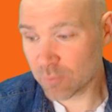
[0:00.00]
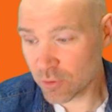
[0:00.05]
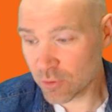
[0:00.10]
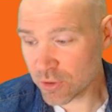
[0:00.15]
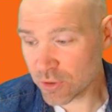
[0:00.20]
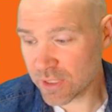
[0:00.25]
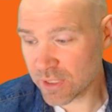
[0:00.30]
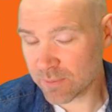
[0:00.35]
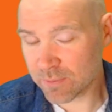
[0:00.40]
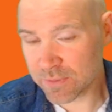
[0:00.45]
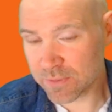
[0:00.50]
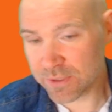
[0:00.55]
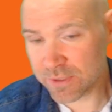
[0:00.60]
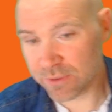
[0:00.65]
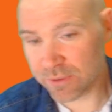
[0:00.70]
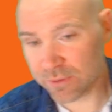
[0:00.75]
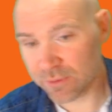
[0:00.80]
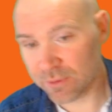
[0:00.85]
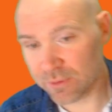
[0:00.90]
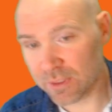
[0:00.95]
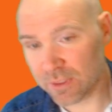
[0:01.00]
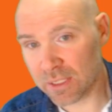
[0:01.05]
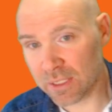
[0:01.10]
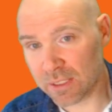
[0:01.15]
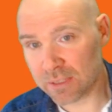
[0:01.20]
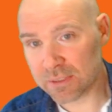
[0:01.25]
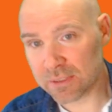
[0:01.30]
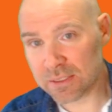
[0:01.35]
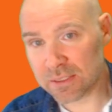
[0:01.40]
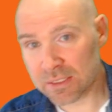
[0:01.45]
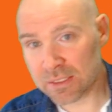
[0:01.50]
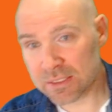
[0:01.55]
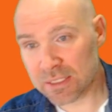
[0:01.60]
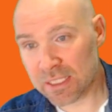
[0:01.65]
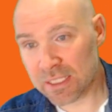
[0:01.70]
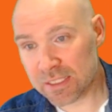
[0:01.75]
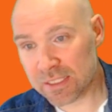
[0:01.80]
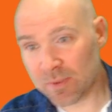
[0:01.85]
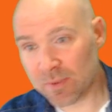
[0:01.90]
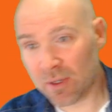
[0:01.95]
of pushed him to, uh, to, to
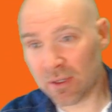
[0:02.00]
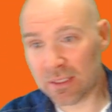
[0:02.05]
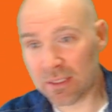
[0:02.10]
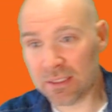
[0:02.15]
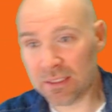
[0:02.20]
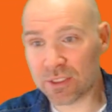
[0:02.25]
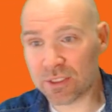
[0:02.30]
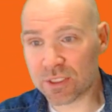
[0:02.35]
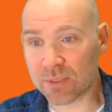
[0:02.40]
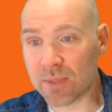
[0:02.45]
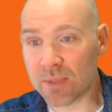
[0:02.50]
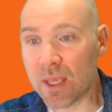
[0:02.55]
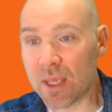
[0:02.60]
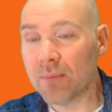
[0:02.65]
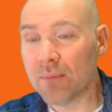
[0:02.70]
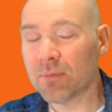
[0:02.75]
his party leadership.